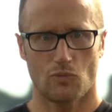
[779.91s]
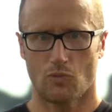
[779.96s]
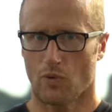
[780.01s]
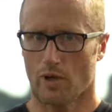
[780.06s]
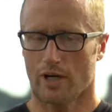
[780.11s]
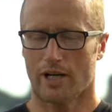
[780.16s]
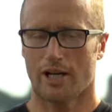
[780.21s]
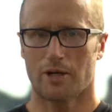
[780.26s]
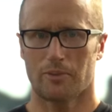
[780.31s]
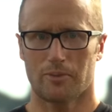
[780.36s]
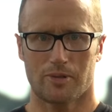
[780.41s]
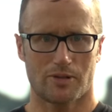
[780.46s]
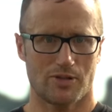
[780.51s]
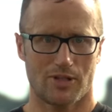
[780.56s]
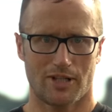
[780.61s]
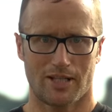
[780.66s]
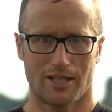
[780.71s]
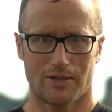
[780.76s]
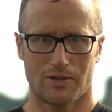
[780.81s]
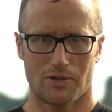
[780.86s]

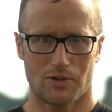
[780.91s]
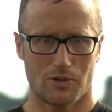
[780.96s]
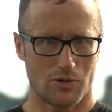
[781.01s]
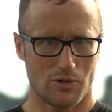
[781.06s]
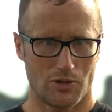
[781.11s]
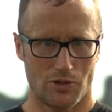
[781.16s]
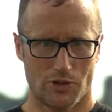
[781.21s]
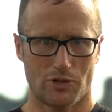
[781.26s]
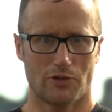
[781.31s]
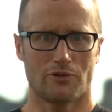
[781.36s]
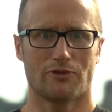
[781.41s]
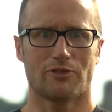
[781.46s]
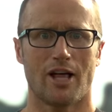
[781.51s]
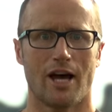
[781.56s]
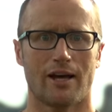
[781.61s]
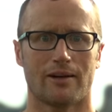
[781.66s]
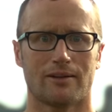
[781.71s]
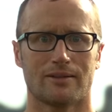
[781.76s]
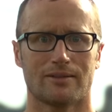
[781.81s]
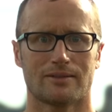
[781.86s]
100% shoot
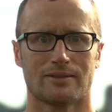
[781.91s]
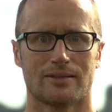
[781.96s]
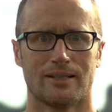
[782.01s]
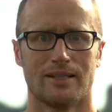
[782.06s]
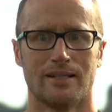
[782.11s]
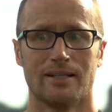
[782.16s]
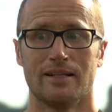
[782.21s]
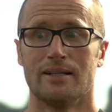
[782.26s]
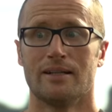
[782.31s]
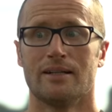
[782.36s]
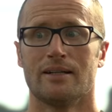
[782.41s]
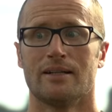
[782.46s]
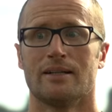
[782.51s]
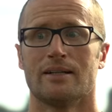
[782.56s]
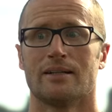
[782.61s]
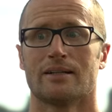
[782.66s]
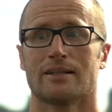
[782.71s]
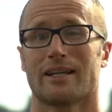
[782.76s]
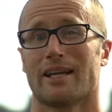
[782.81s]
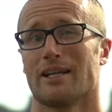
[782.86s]
flatter.
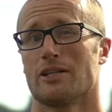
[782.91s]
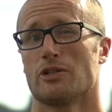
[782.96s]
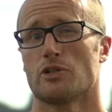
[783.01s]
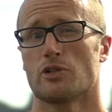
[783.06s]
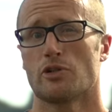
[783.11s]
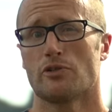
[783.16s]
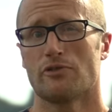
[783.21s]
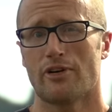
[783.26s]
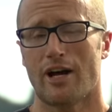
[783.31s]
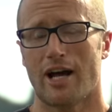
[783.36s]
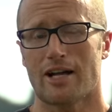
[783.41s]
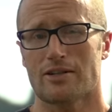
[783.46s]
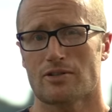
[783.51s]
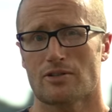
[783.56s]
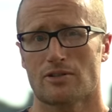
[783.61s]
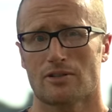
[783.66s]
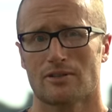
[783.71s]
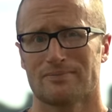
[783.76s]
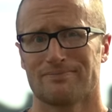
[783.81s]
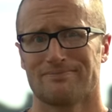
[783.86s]
Can you shoot
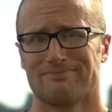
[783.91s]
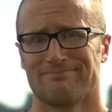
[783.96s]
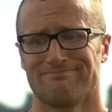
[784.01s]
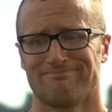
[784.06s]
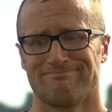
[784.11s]
faster?